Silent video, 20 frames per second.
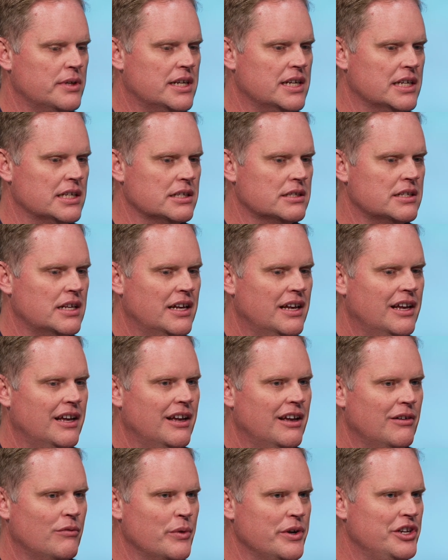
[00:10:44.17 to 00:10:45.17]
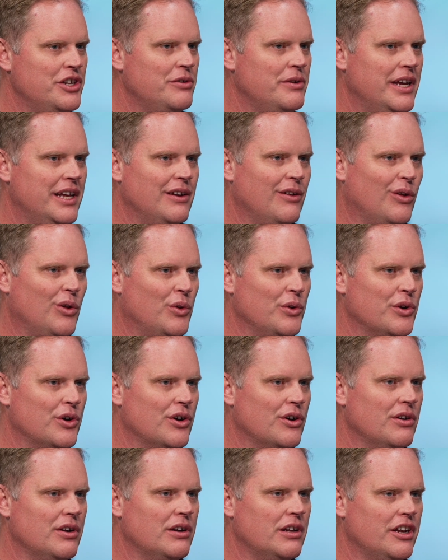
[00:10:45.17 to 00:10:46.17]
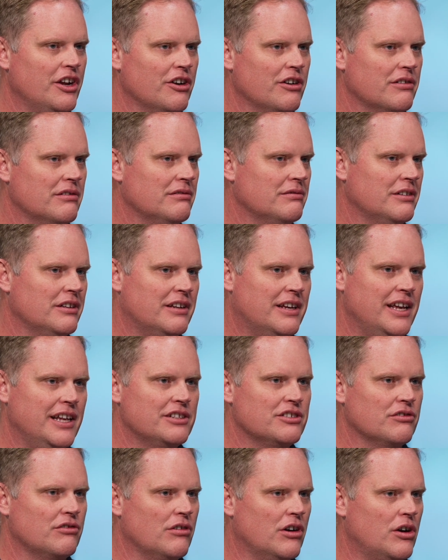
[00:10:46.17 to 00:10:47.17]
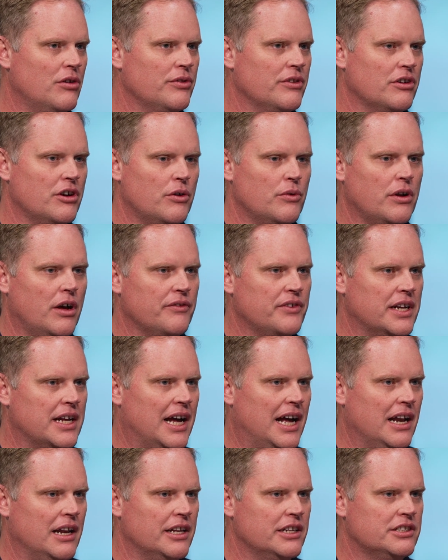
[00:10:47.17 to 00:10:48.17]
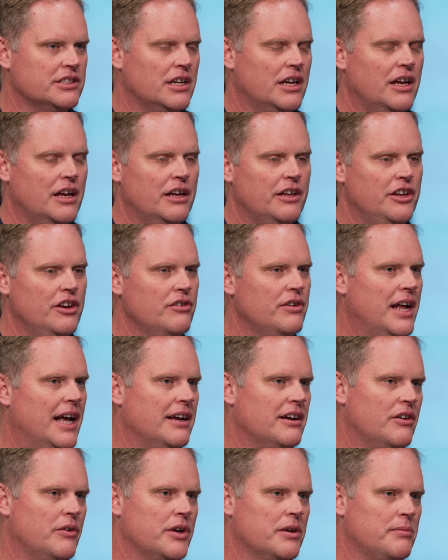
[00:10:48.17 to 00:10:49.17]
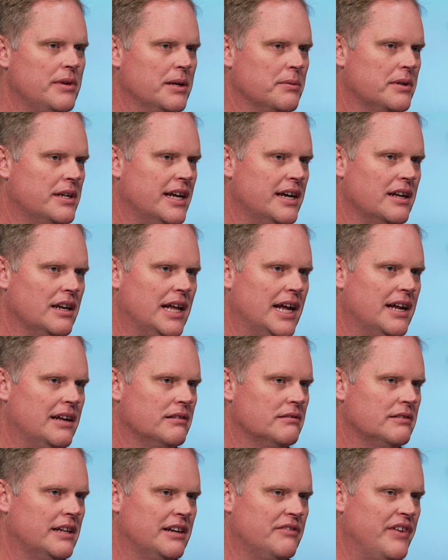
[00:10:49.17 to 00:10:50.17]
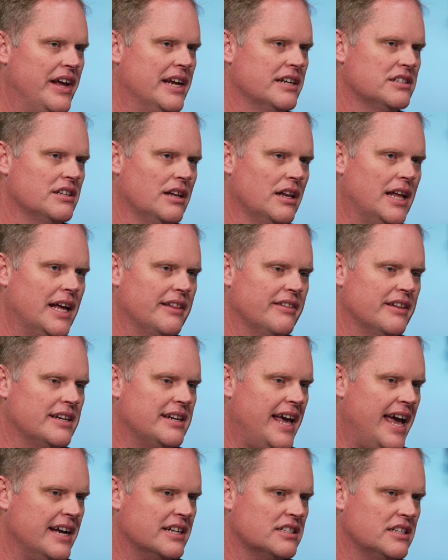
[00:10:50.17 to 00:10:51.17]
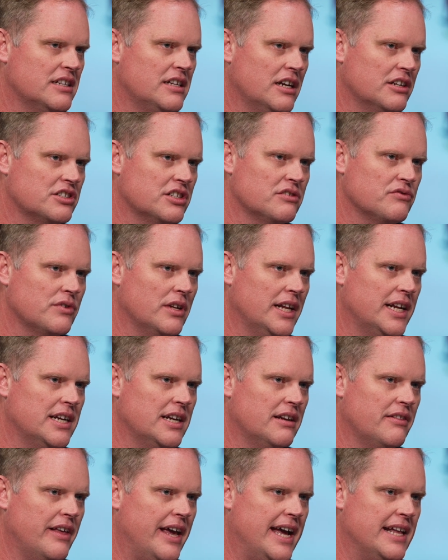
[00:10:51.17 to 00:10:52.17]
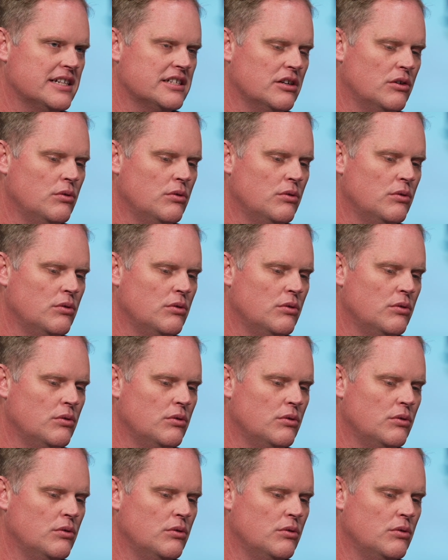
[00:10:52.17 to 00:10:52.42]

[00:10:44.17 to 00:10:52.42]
Because when you get older, your kids are grown, they're going off to college, you're not going to be able to take advantage of a lot of the tax deductions related to that.